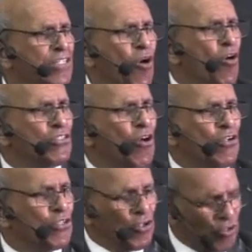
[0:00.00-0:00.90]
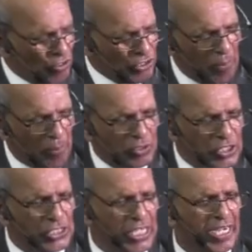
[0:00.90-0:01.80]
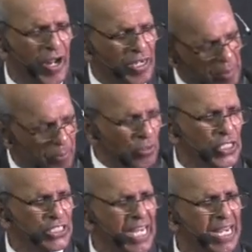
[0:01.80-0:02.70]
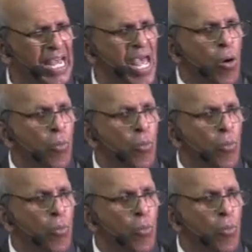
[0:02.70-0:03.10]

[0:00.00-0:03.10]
No, no, no, not your position or the position.